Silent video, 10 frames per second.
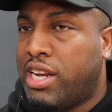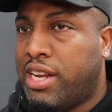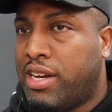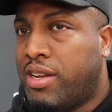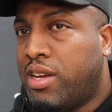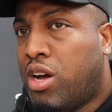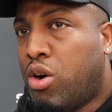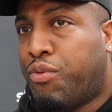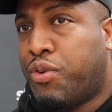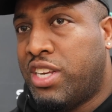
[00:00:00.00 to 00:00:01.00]
And then
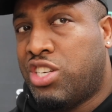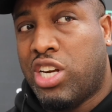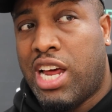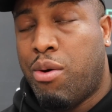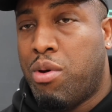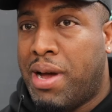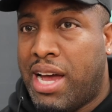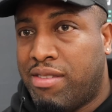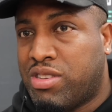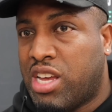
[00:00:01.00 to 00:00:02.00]
hopefully um, July we might
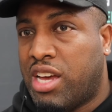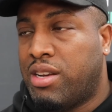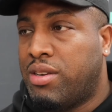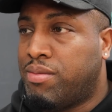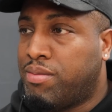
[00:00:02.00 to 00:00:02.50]
have something.